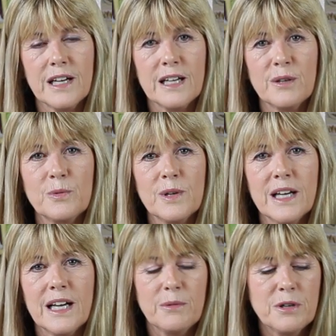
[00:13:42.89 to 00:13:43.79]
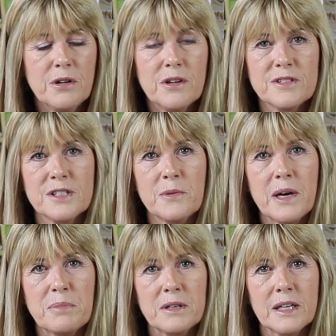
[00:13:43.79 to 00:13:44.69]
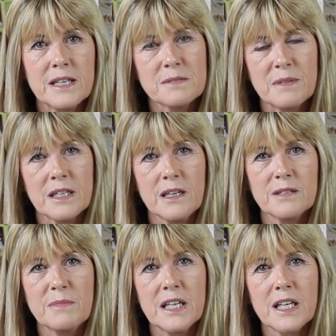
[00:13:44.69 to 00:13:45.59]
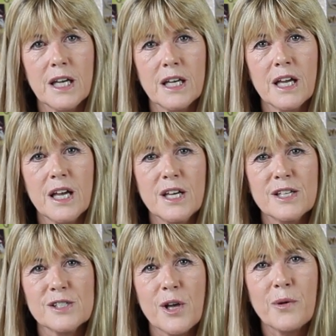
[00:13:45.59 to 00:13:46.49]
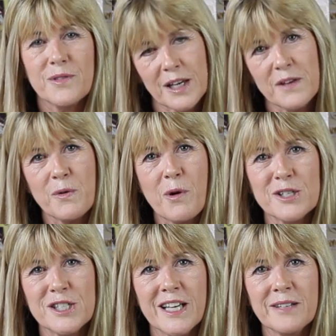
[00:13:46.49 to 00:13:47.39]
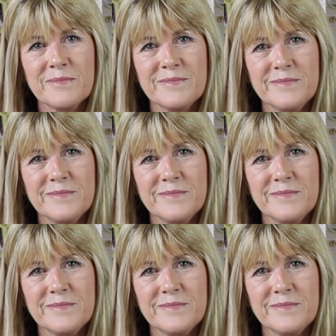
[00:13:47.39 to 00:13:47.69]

how on earth do I bring that into my card making? So thank you for watching.